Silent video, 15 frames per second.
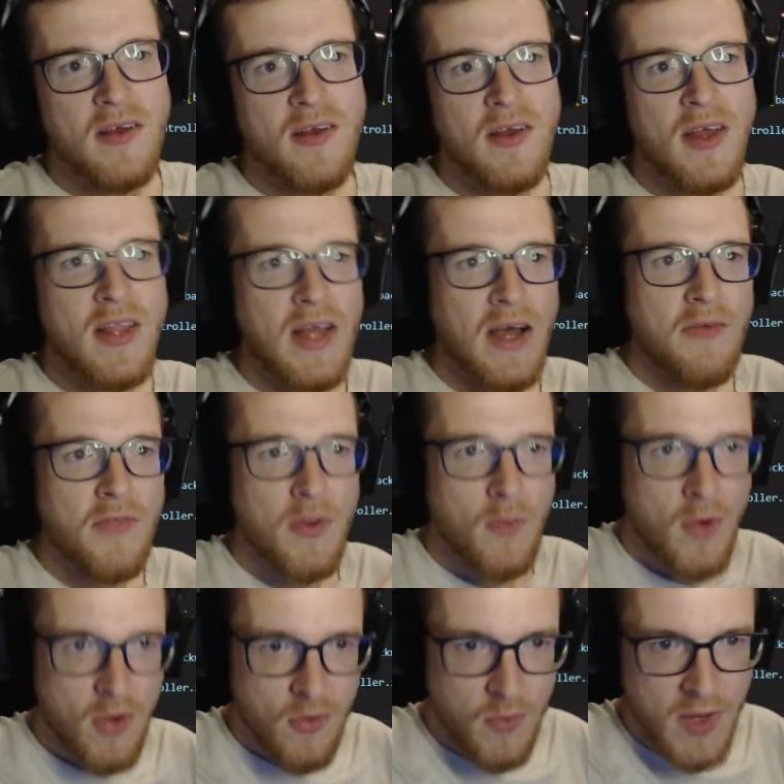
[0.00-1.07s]
And
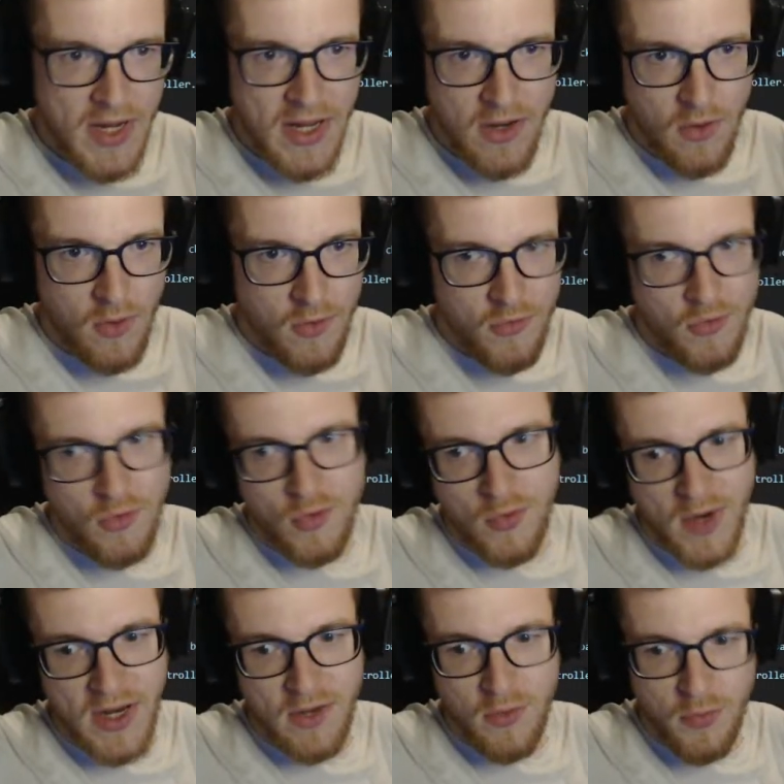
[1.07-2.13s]
afterwards, we can also
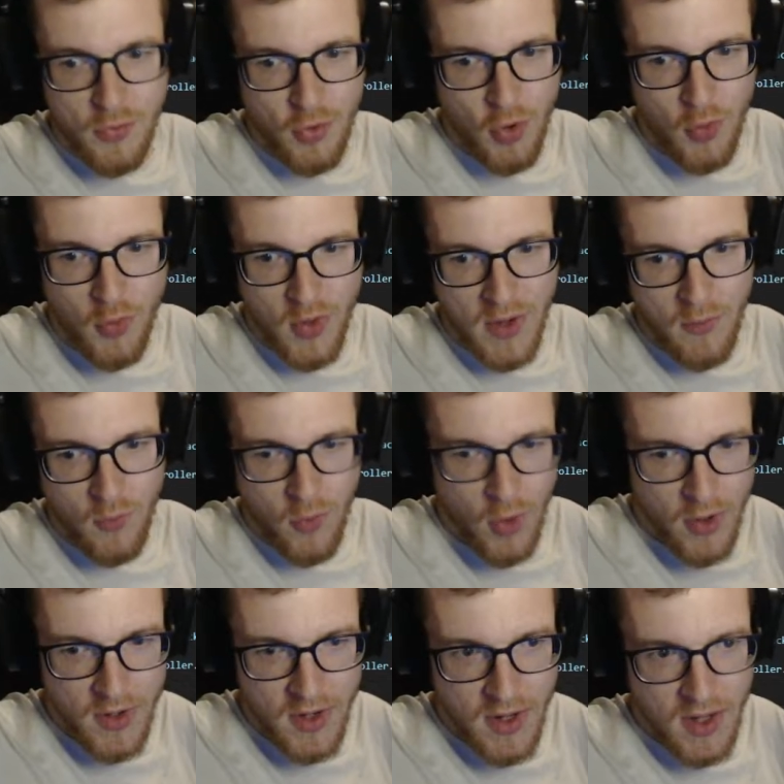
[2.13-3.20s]
try to program
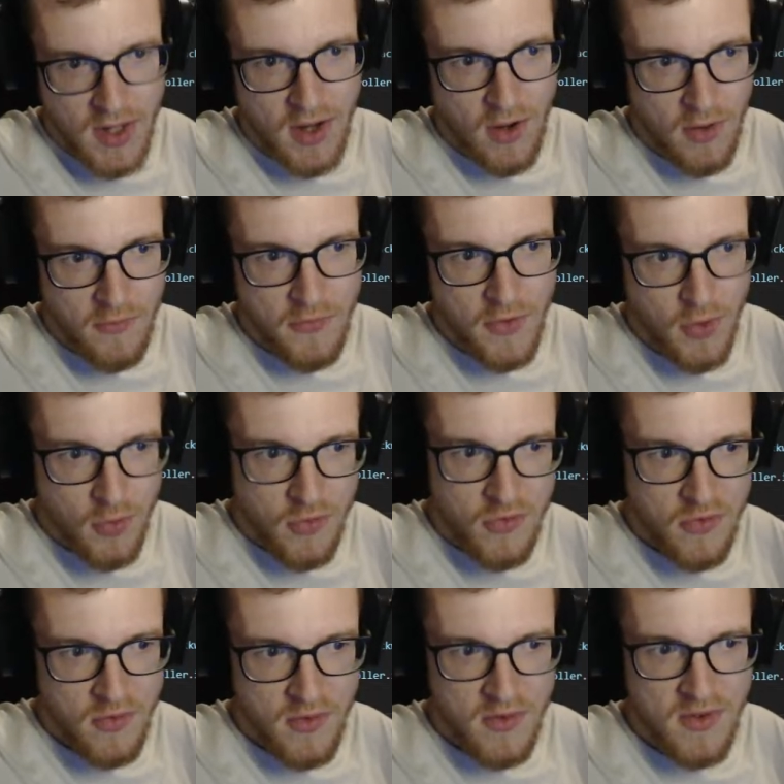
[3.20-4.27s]
one of
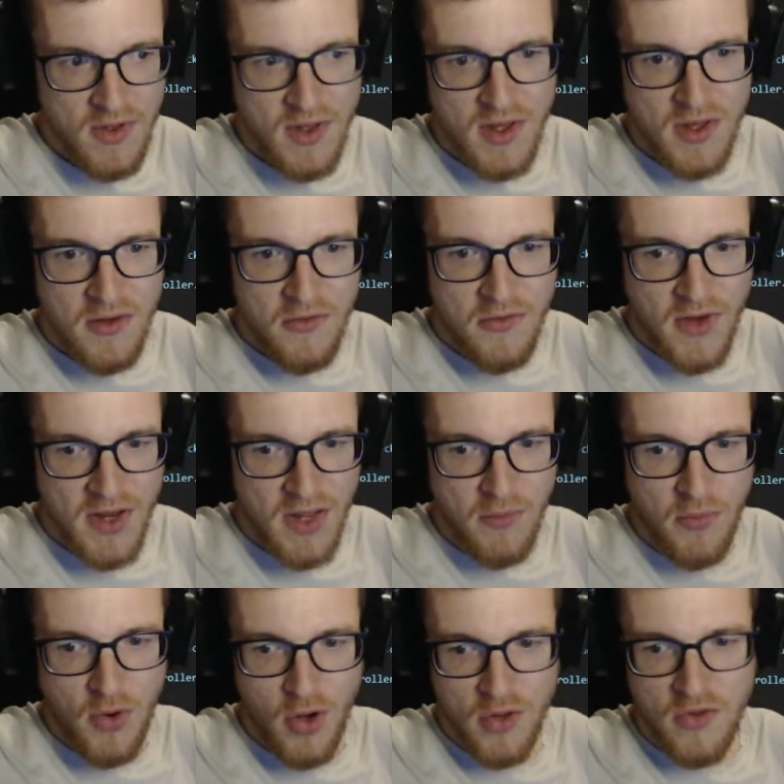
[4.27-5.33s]
those funny
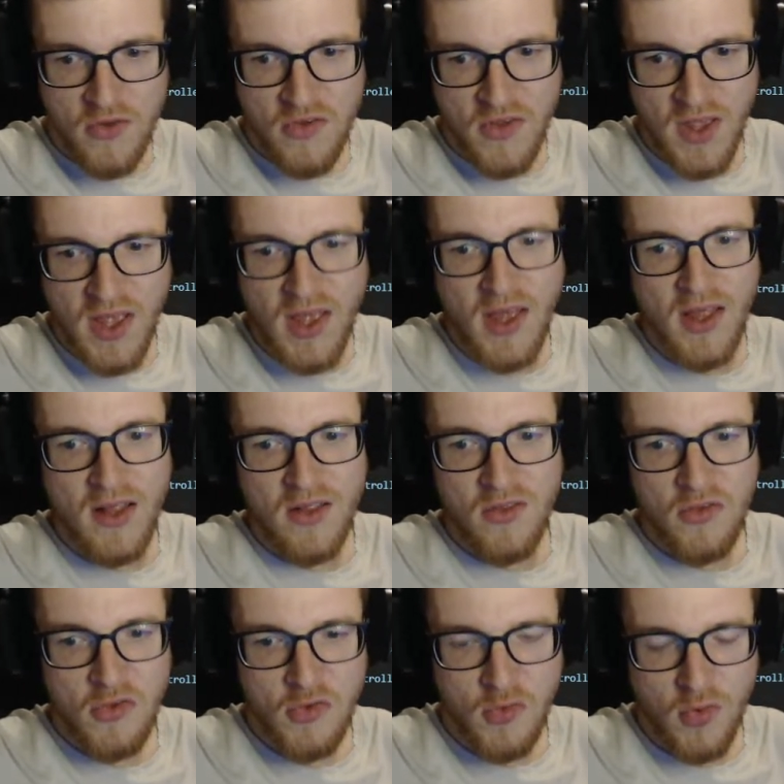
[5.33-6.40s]
bots in
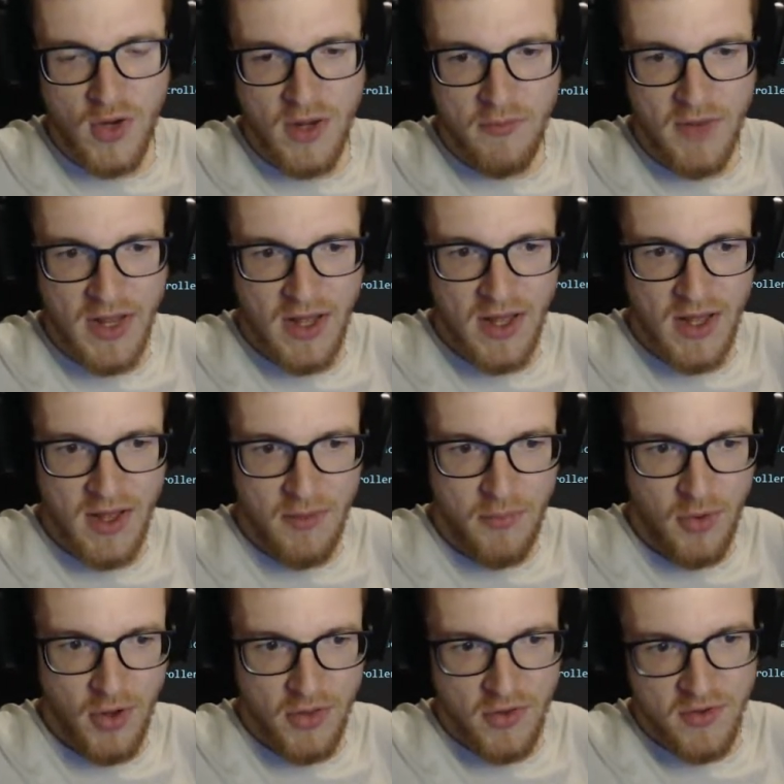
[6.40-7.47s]

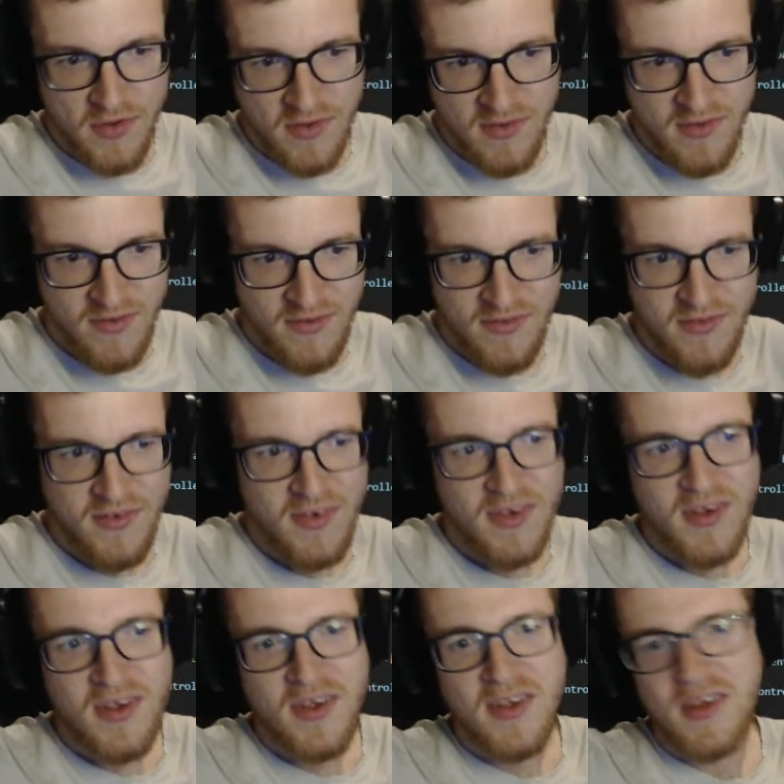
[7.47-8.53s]
Streambot,
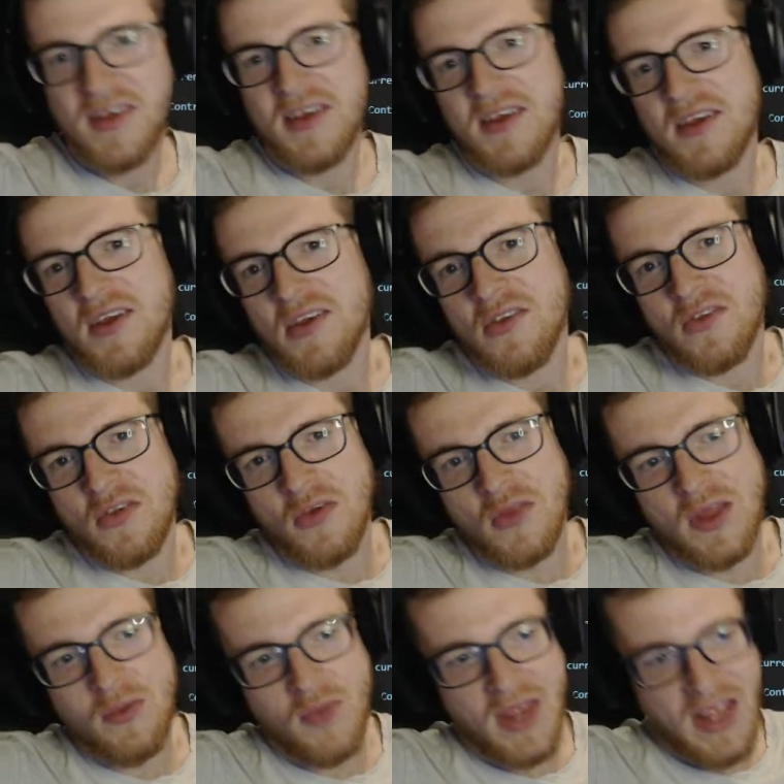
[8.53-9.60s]
so
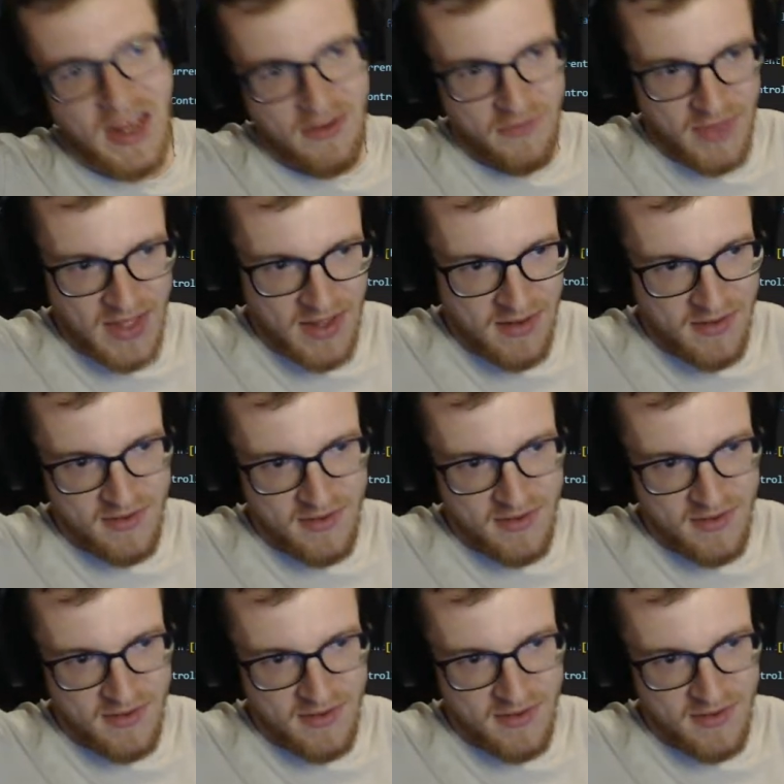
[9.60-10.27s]
that we have that.